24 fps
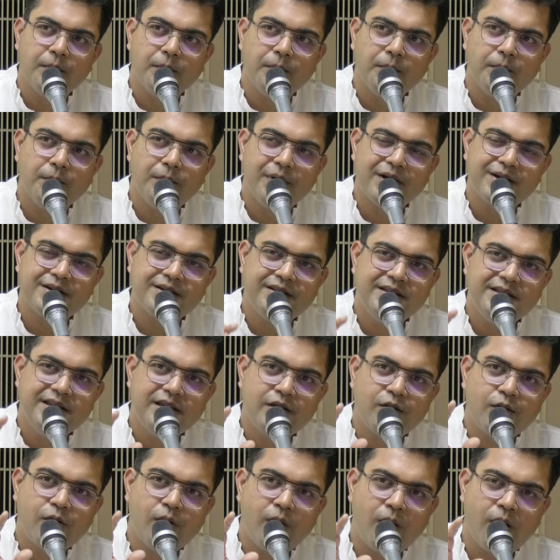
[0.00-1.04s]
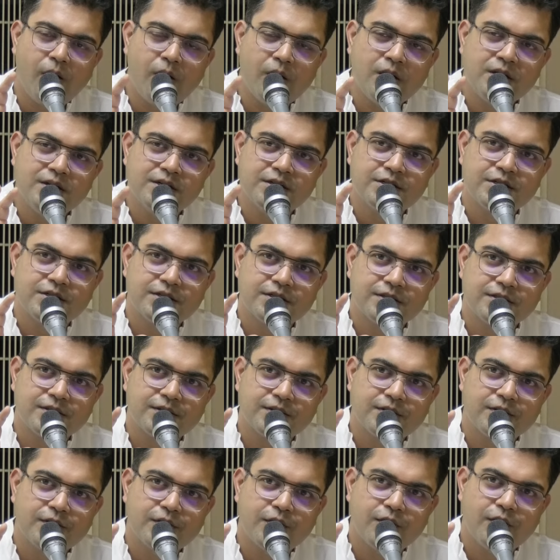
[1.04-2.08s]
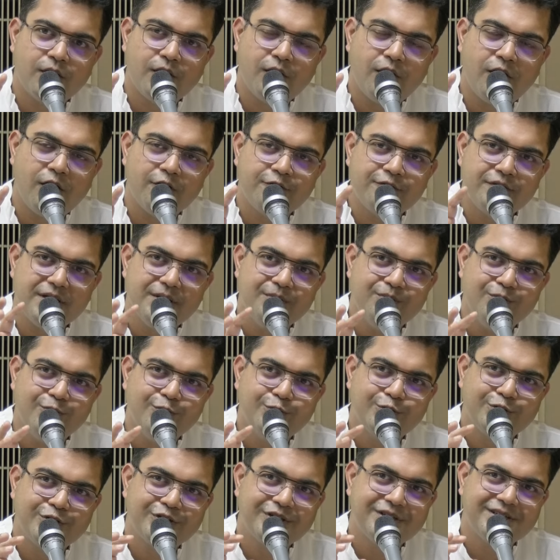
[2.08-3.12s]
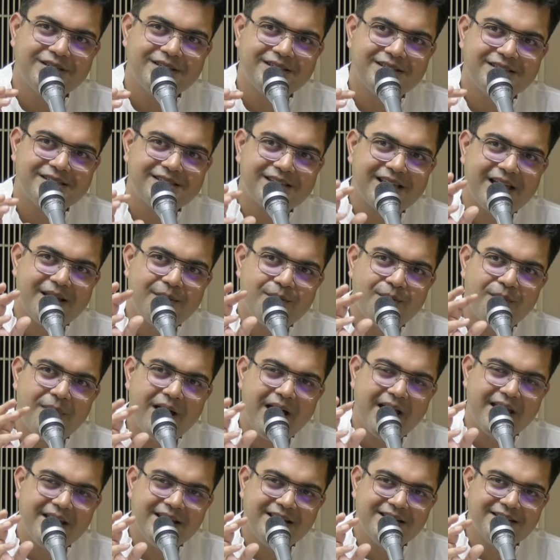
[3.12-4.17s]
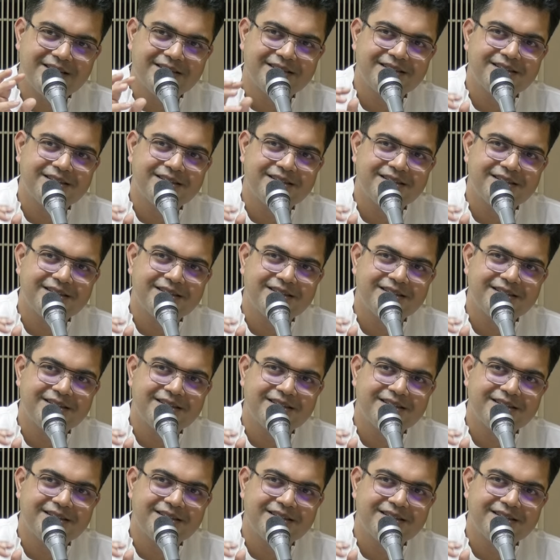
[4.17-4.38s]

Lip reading: But the cords of emotions and mind